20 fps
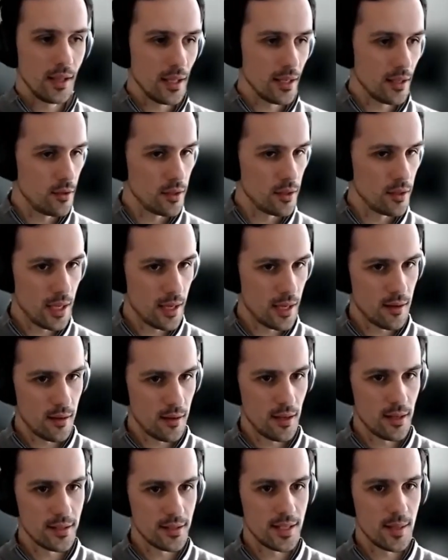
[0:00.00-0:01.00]
Like you'd get
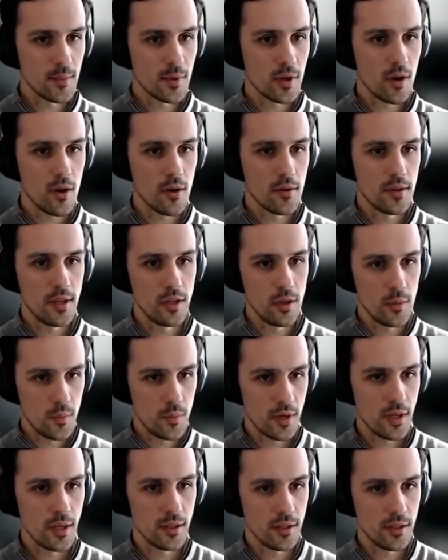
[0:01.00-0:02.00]
a, a, SIM card that you
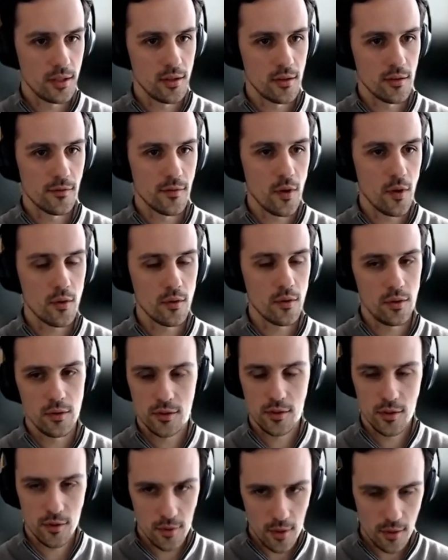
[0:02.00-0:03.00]
put into your phone,
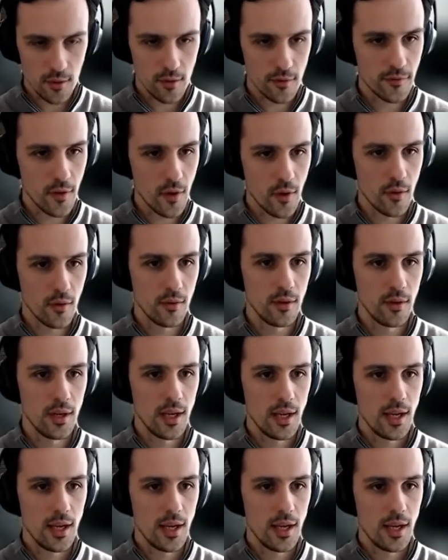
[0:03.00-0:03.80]
you'd turn on your phone,